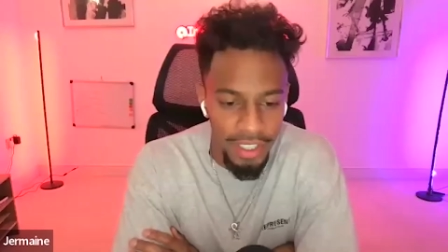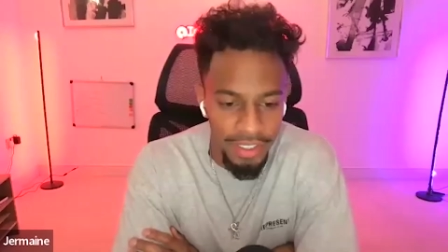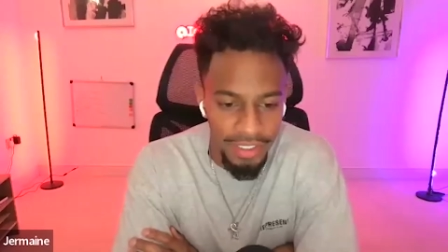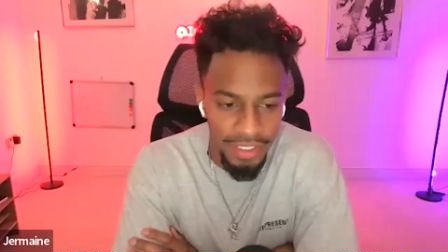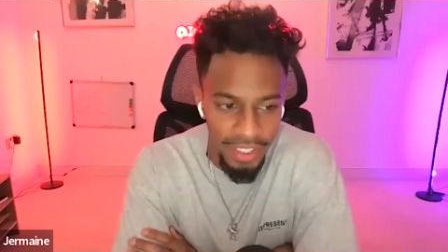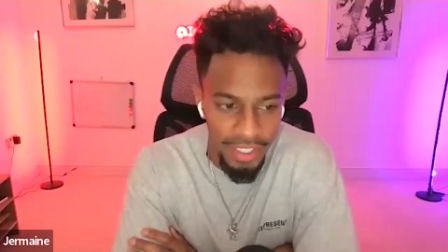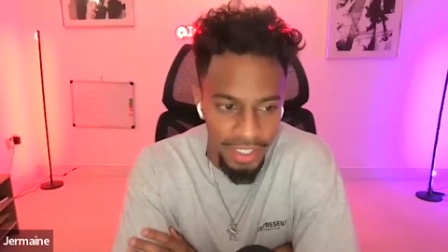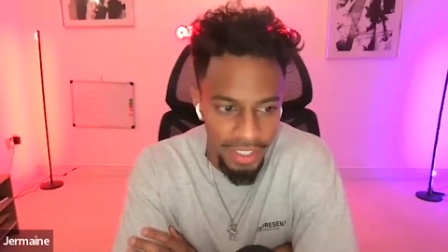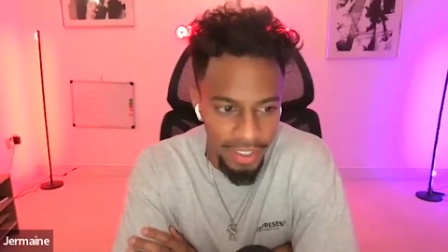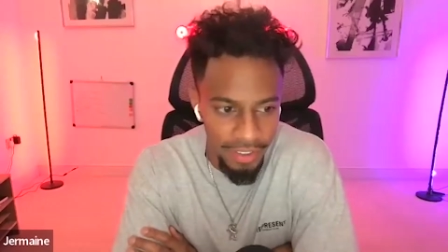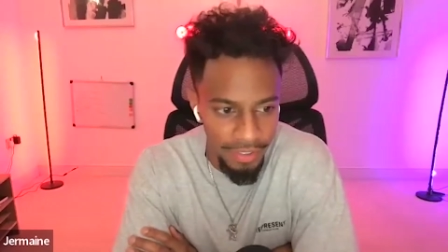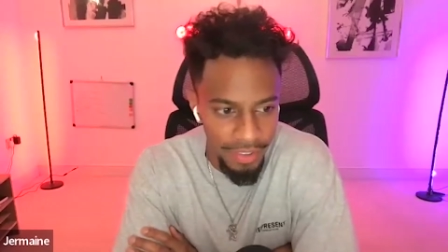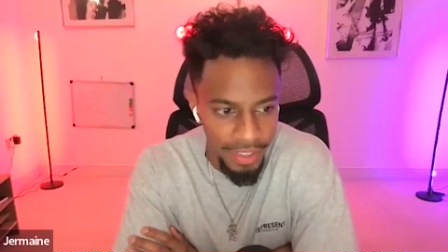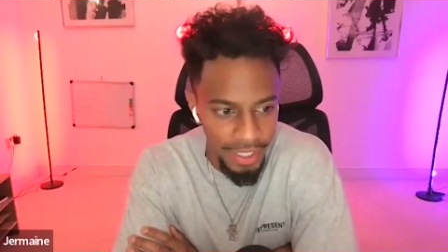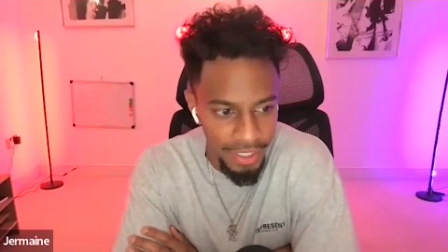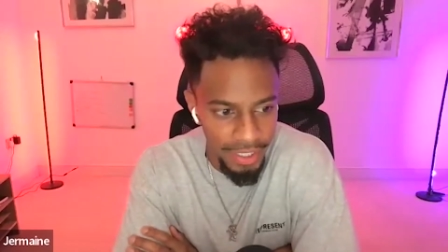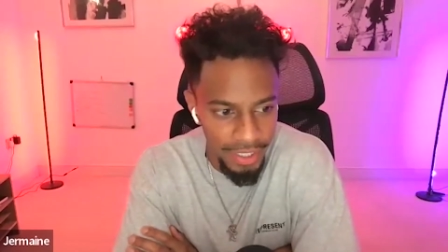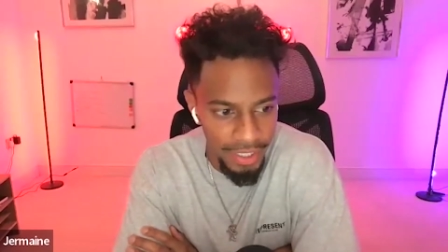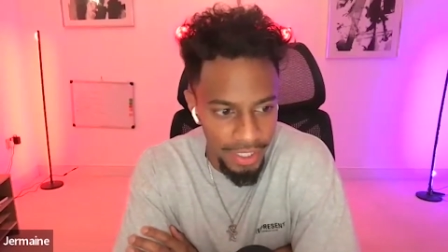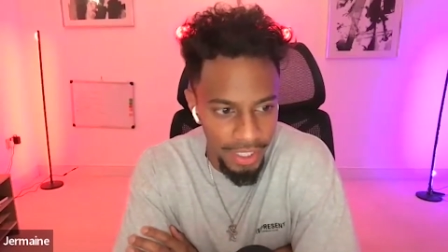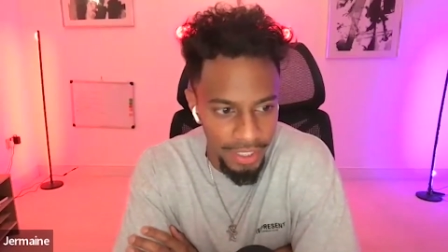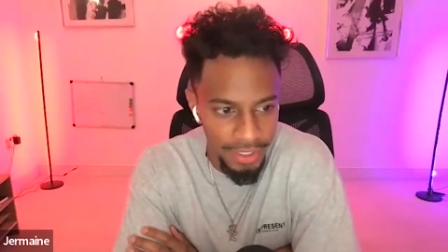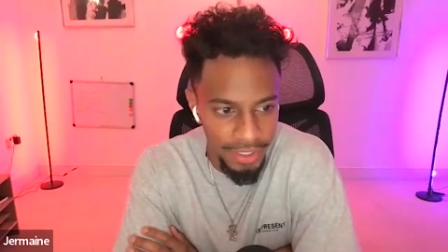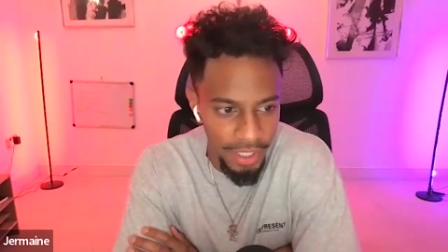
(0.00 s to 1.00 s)
I said, I
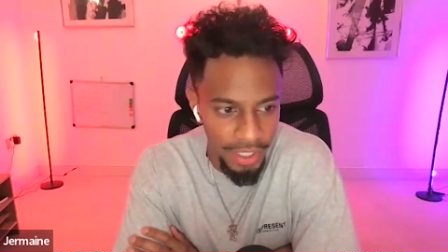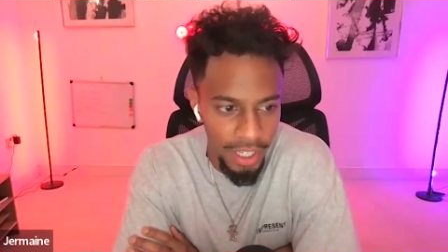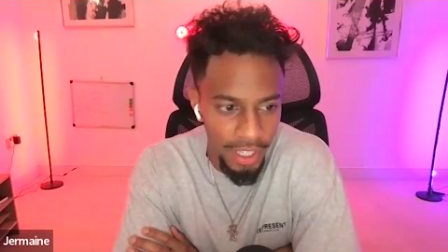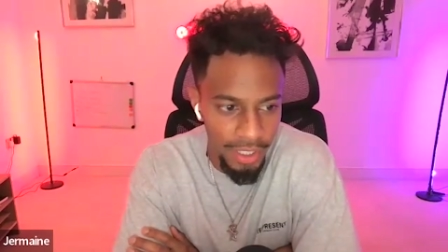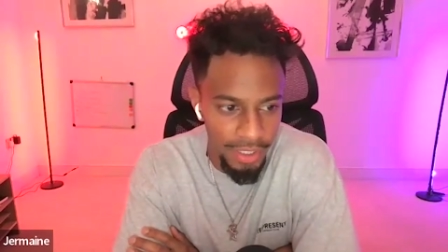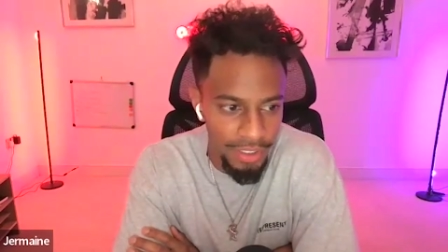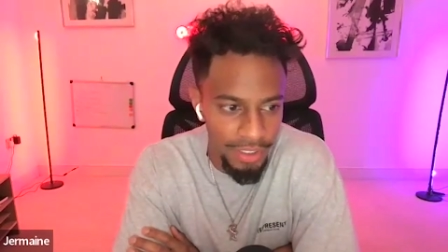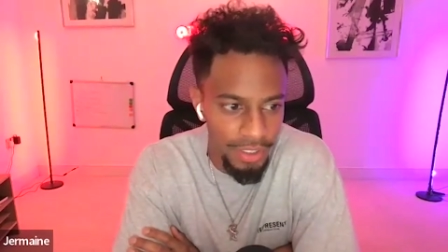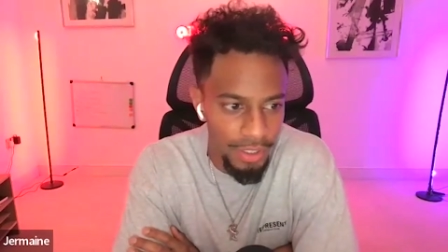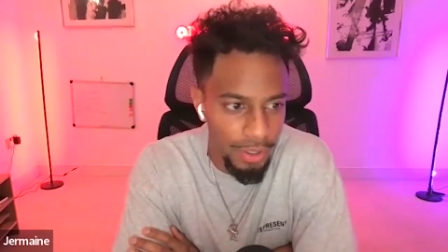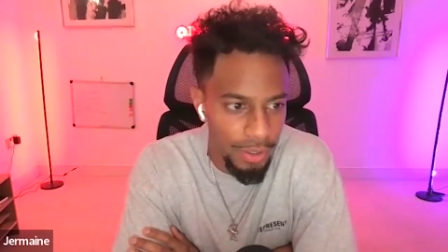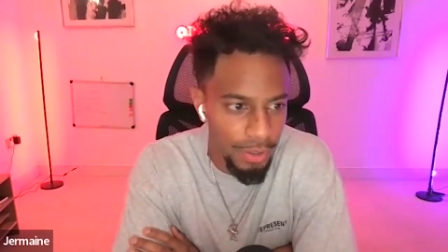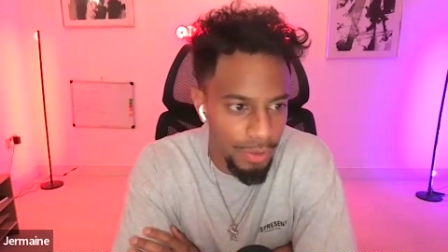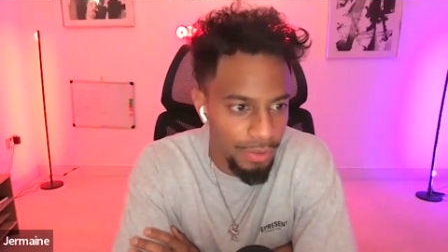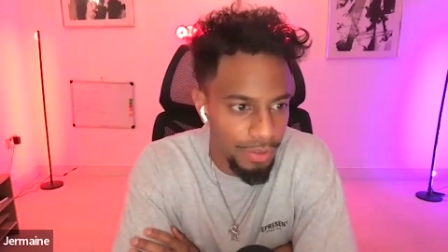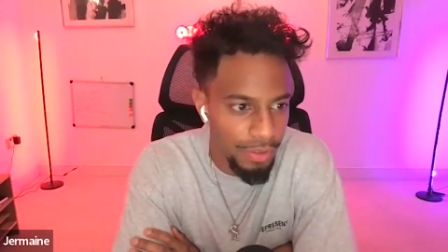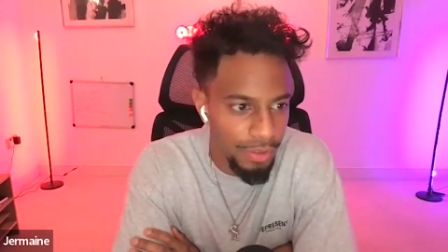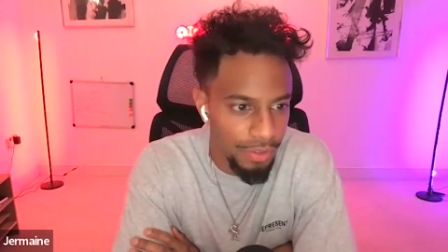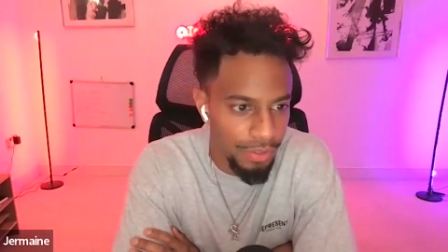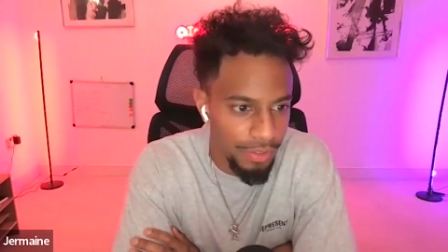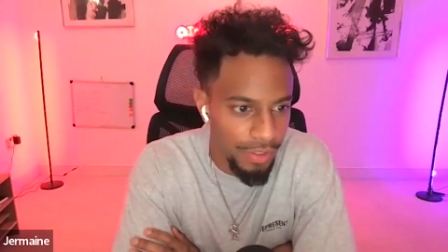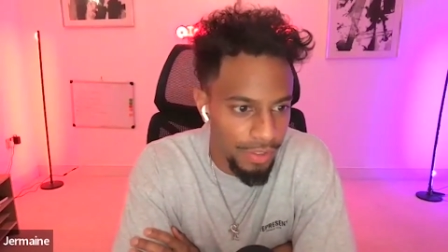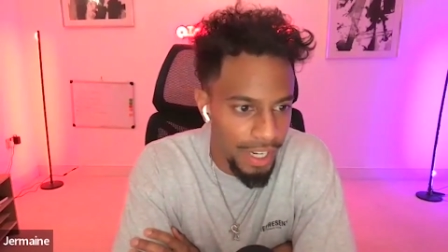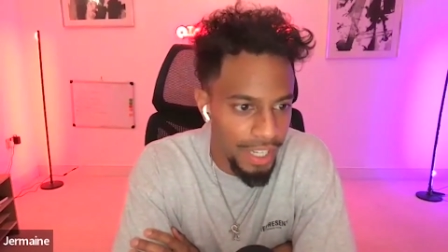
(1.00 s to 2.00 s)
think I know
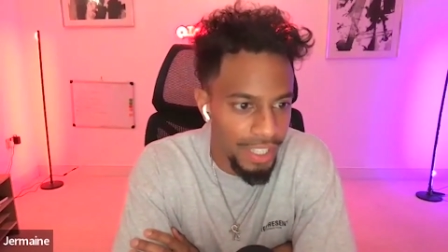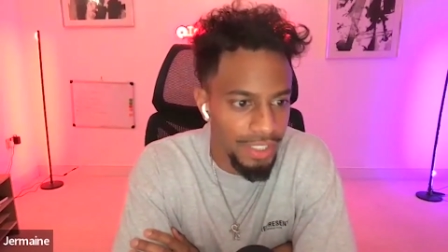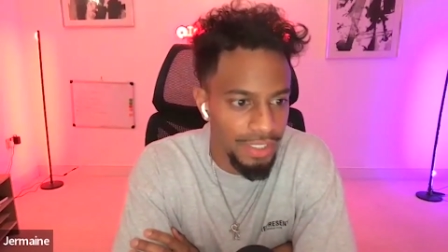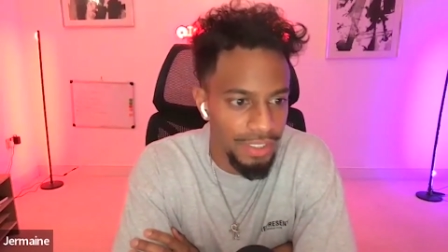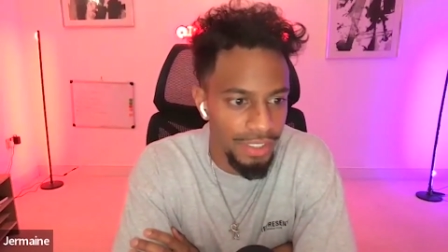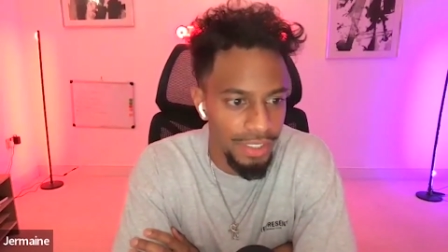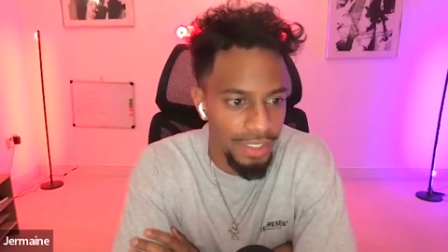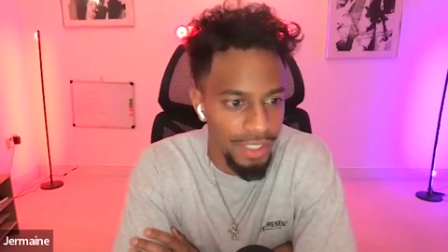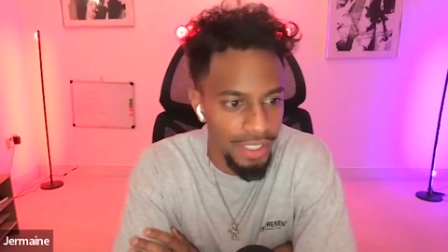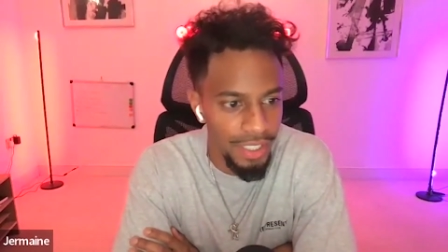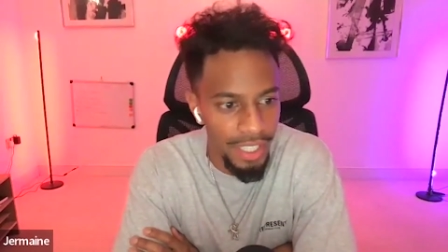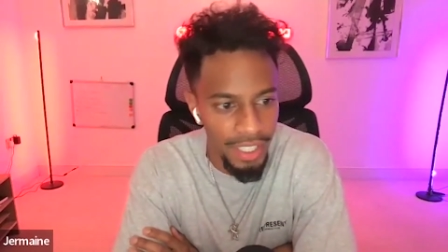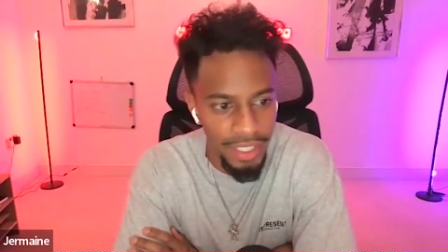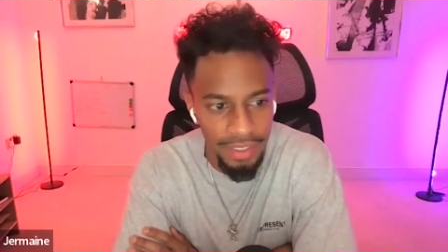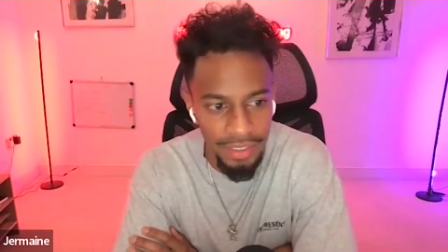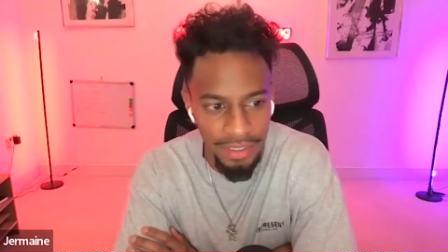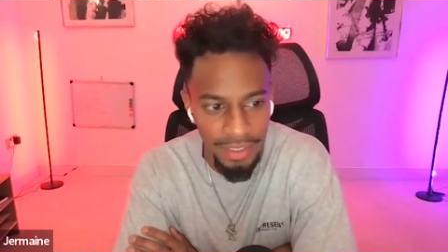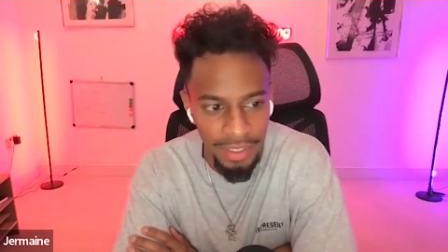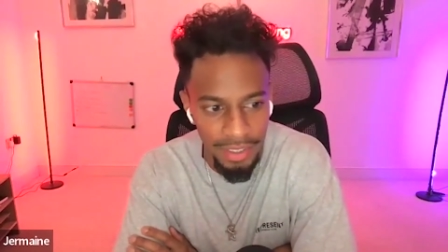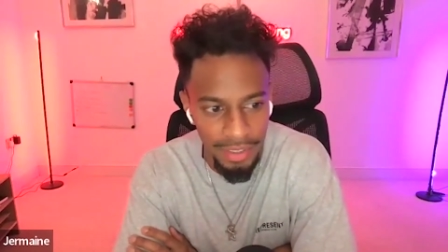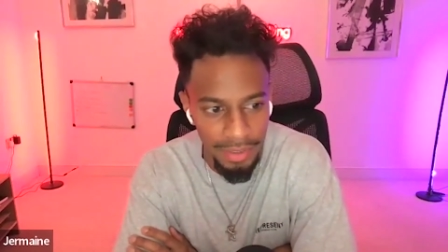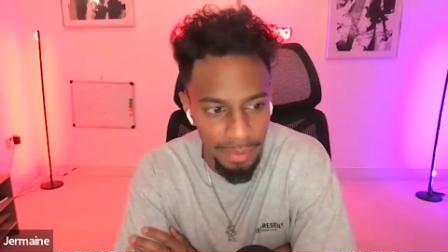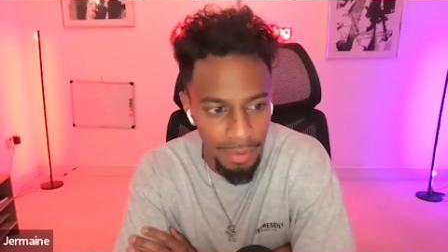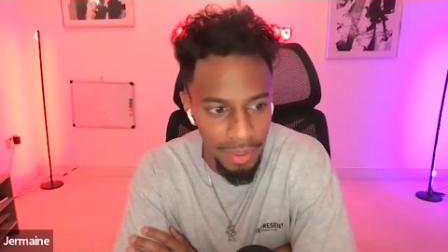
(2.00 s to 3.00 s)
for a fact in the next
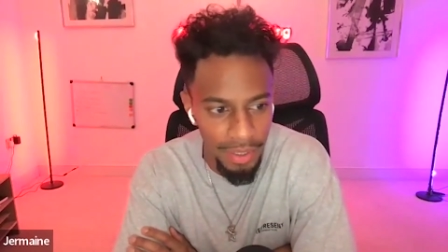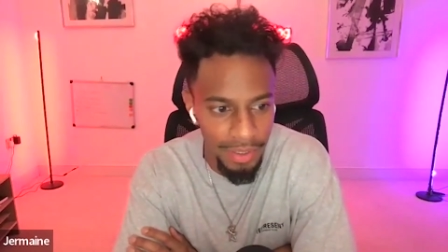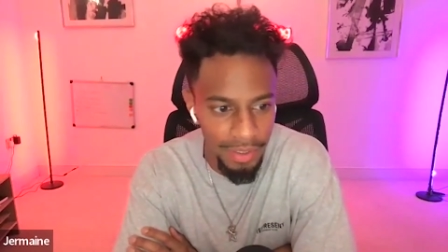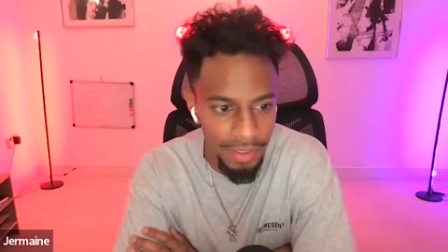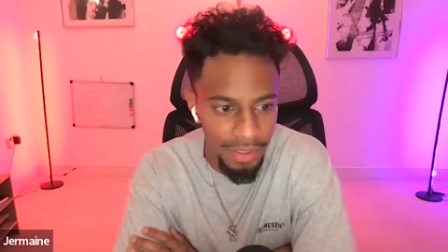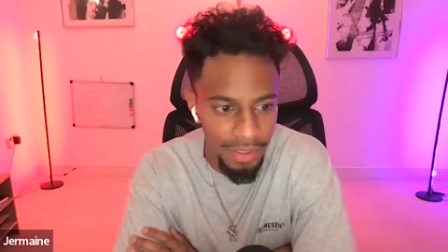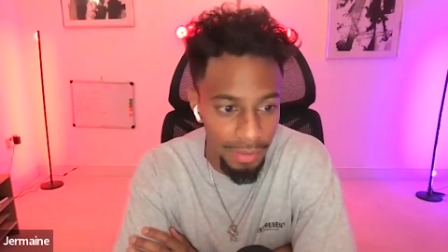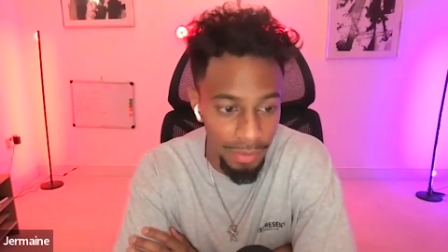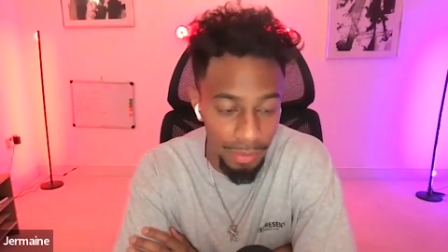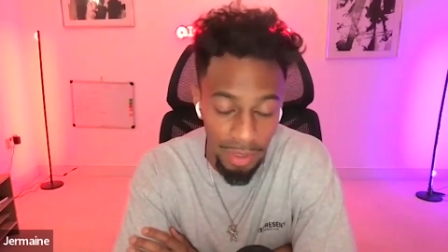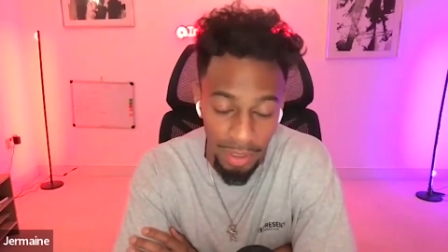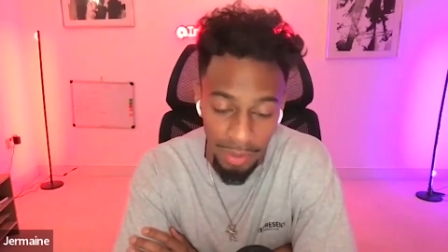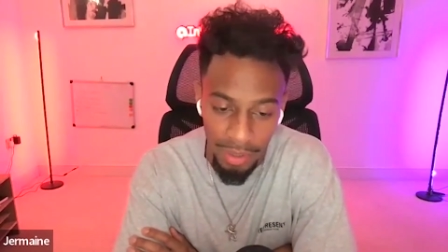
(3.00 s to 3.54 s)
6 months,